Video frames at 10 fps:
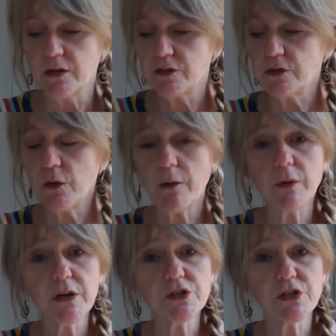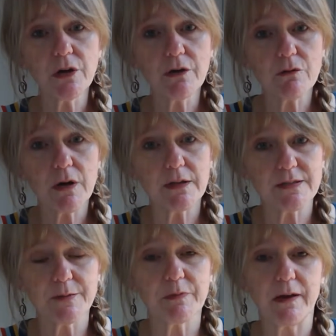So I want to show you what
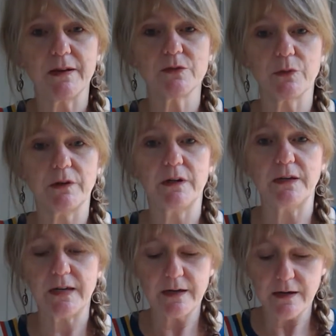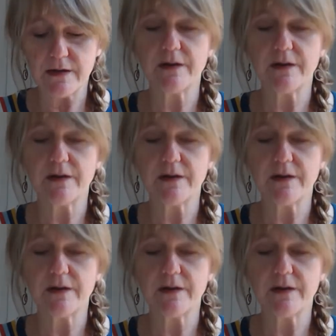supplies we're going to need.